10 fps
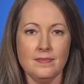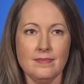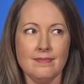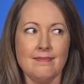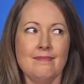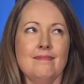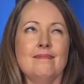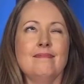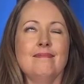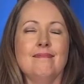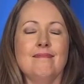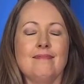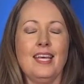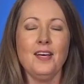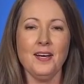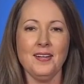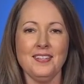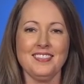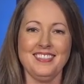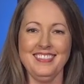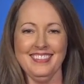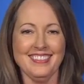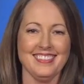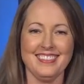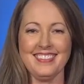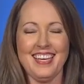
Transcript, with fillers: your team adds ten thousand dollars to your winnings.